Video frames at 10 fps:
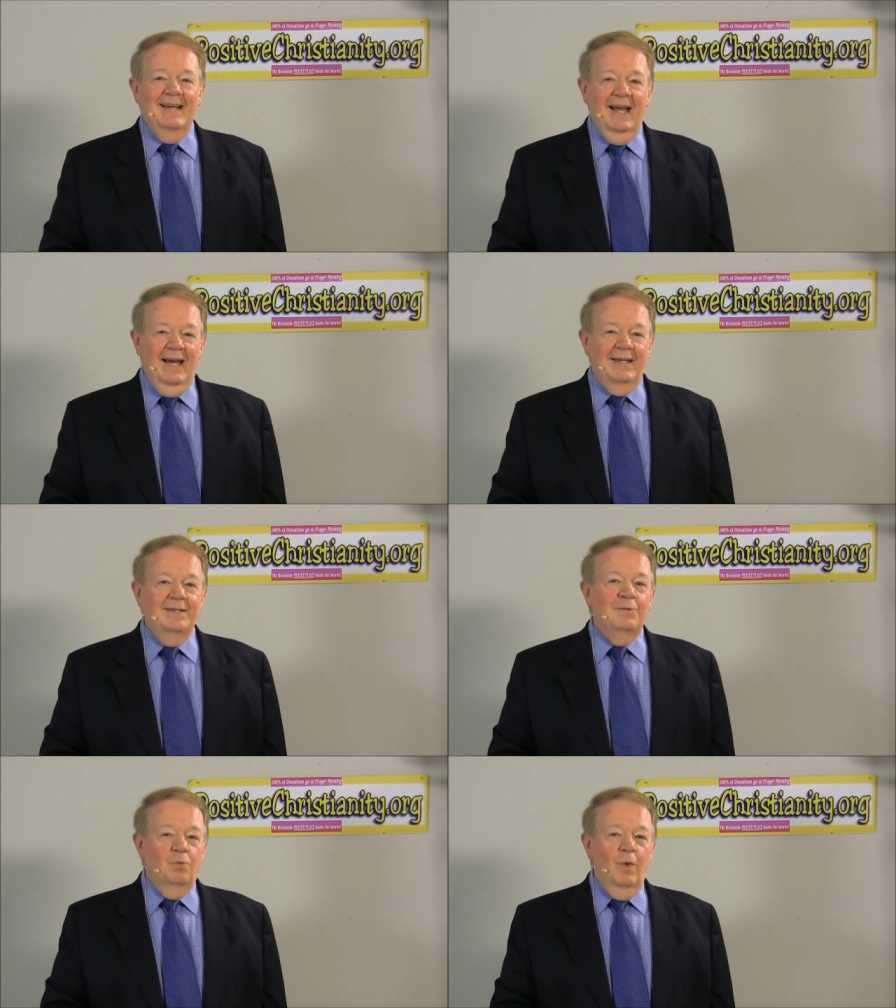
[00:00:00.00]

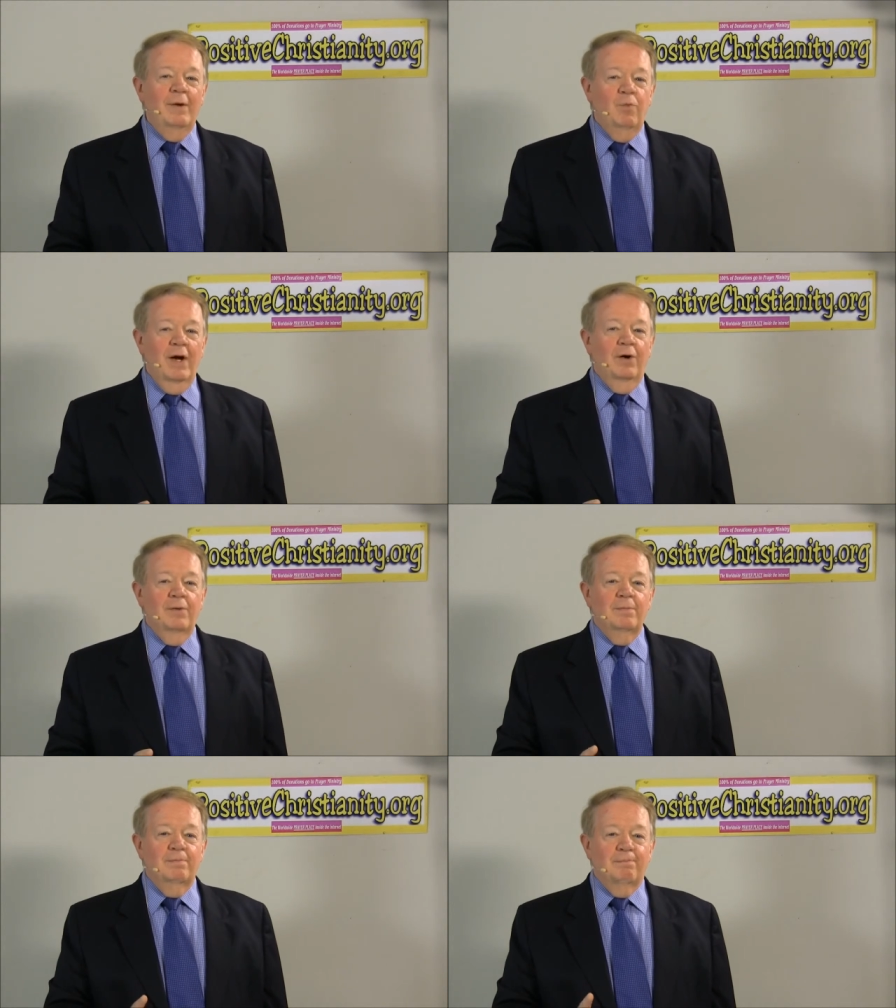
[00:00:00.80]
and we
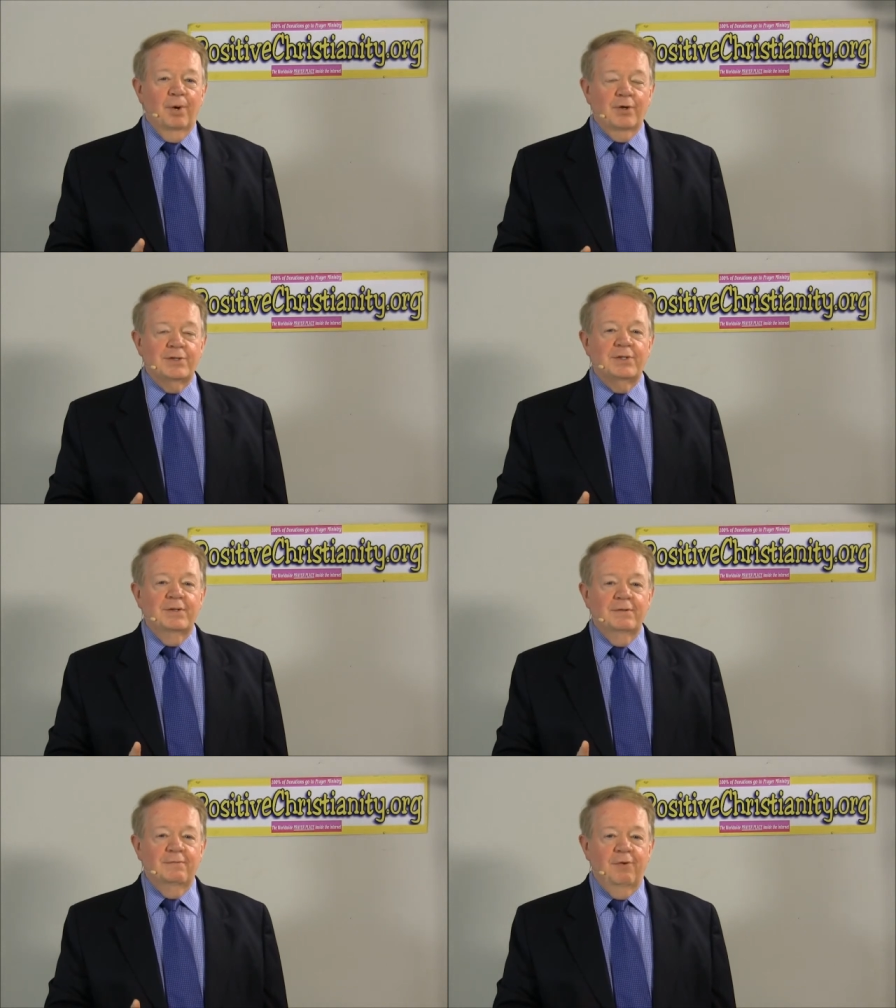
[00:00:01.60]
will burst
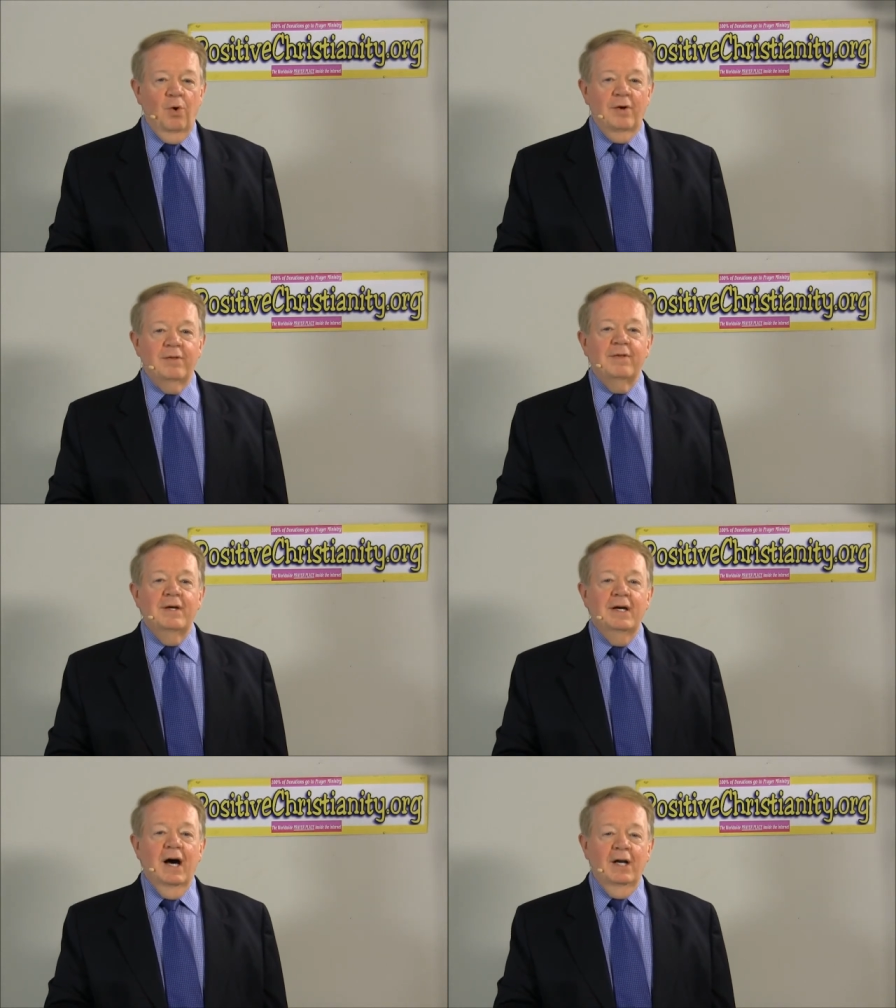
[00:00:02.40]
forth
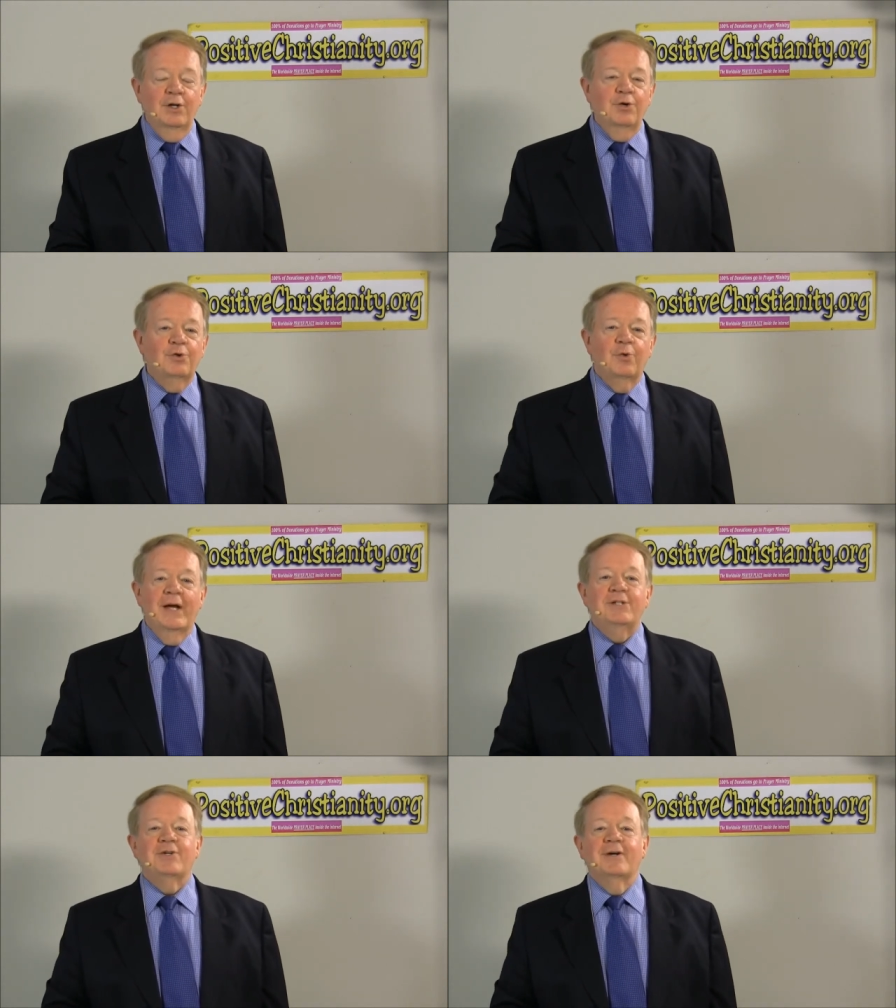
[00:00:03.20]
a new
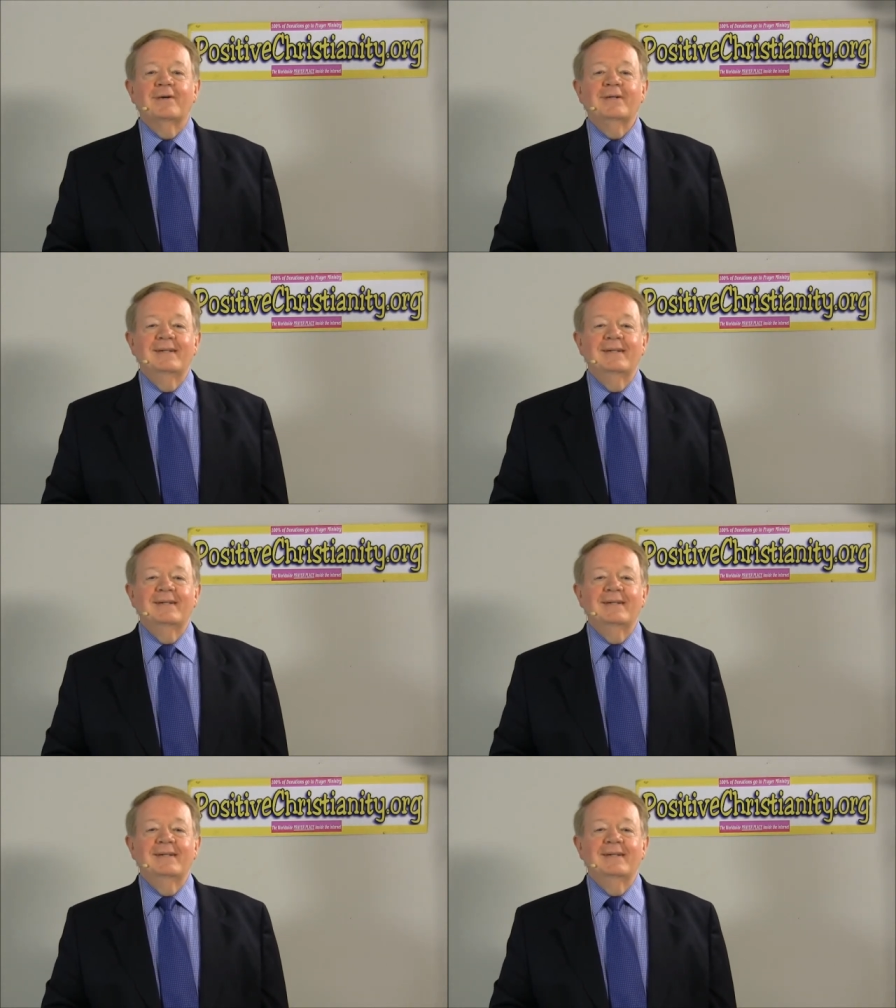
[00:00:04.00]
creature.